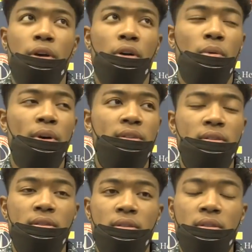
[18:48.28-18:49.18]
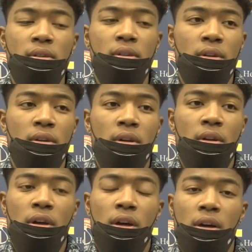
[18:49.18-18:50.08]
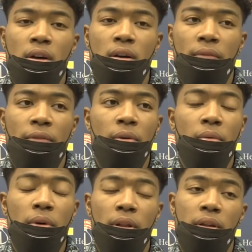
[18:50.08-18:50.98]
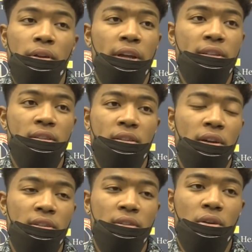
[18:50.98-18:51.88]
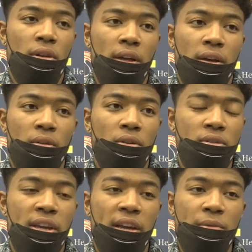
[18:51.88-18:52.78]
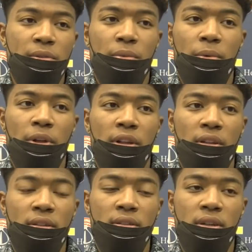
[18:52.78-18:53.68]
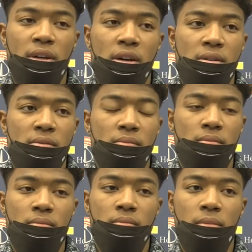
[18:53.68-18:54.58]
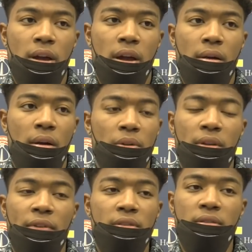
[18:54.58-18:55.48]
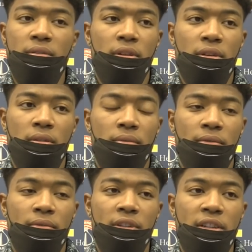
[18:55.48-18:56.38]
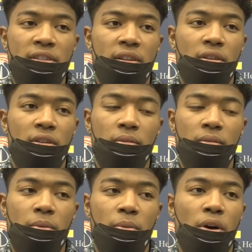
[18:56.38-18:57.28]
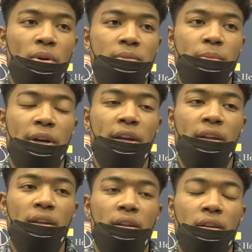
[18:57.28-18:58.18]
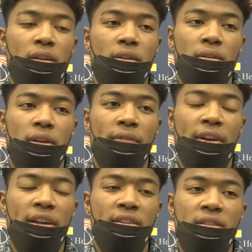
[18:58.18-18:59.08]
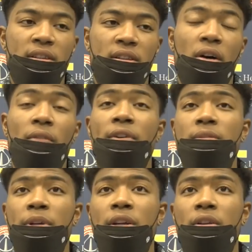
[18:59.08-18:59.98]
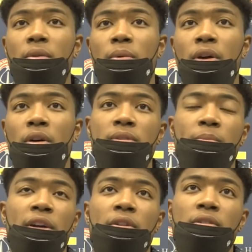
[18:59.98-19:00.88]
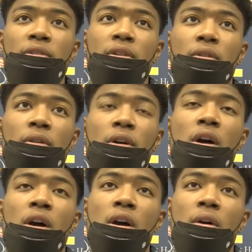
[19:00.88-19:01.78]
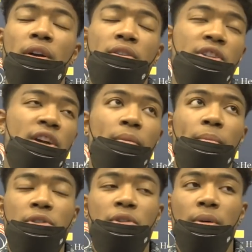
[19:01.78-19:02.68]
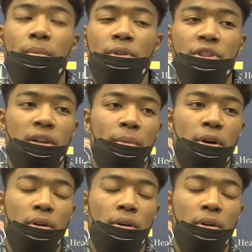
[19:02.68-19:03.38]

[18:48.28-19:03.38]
we always if we, you guys know, like all those games we win in, our defense, you know, fantastic. You know, we always play good defense, and offense, we, you know, we always play good. So we got to share the